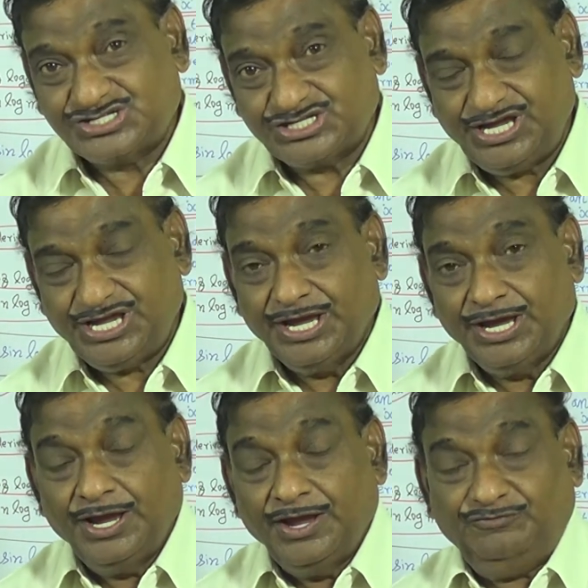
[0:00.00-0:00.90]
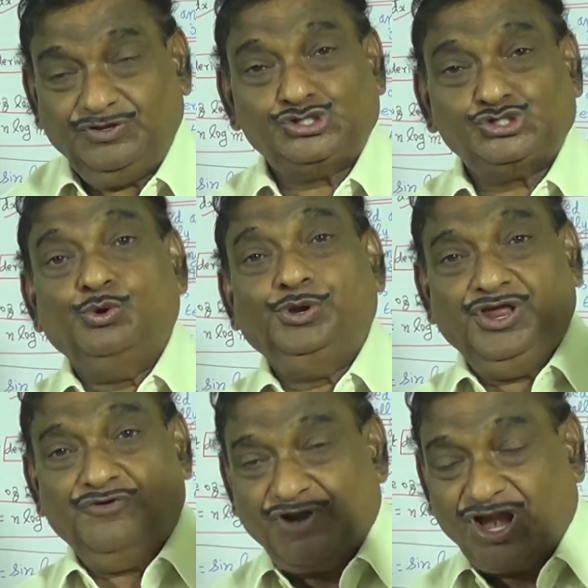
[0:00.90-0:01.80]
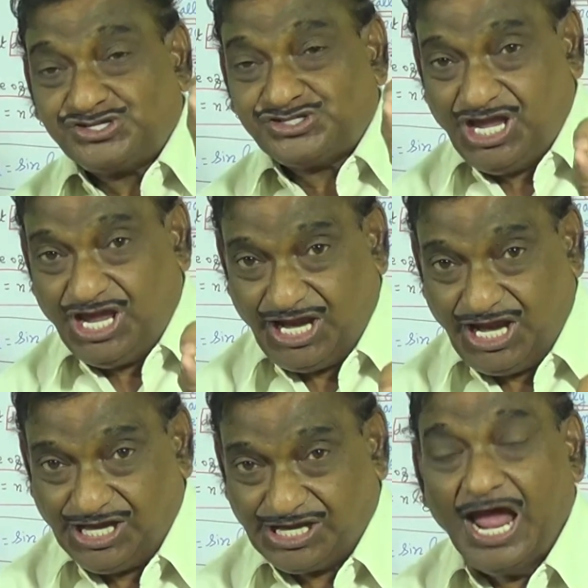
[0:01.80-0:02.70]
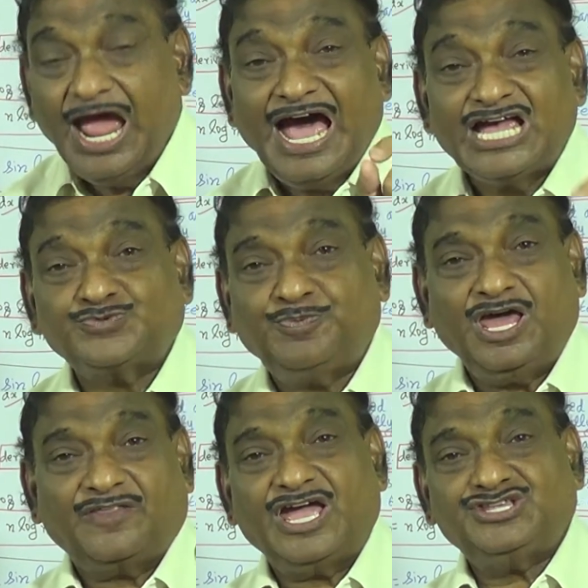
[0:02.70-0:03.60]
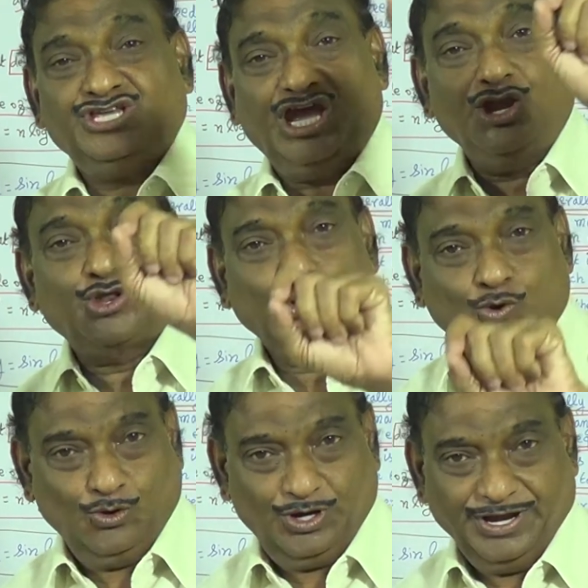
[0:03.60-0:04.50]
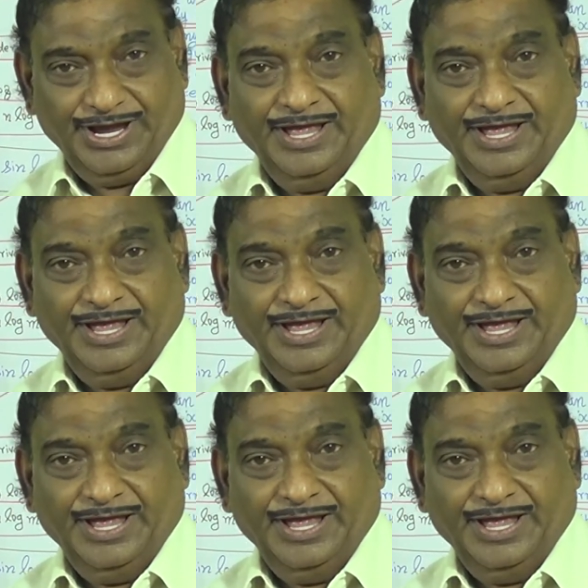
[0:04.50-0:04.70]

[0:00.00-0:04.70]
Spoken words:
we should differentiate as per the chain rule.